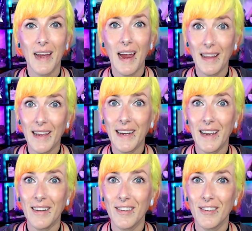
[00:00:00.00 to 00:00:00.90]
I like
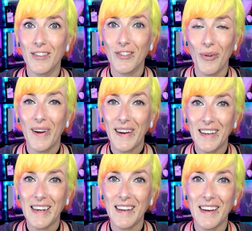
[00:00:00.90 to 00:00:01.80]
it, so I can
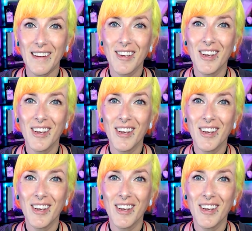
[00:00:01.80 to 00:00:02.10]
eat it.